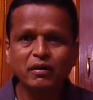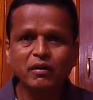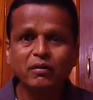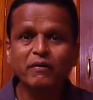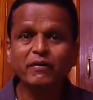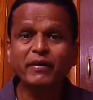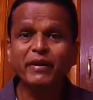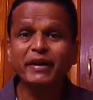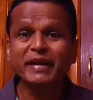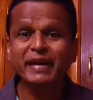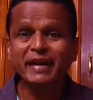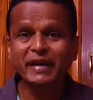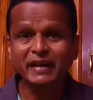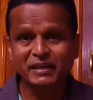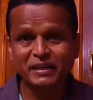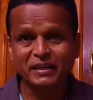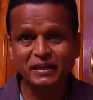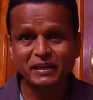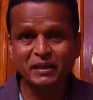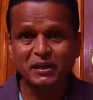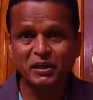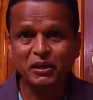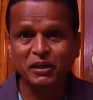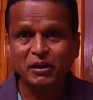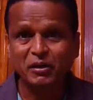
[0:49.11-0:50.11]

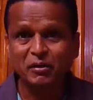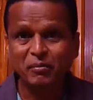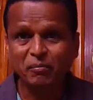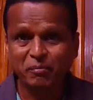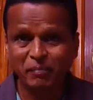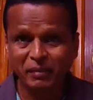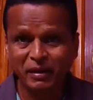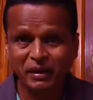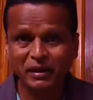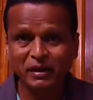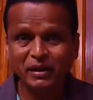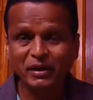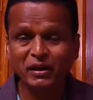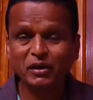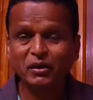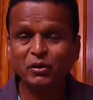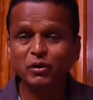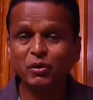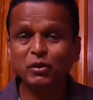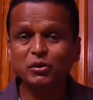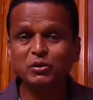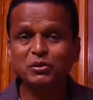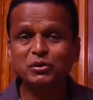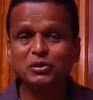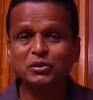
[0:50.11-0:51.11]
created many
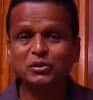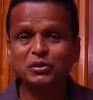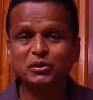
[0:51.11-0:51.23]
records,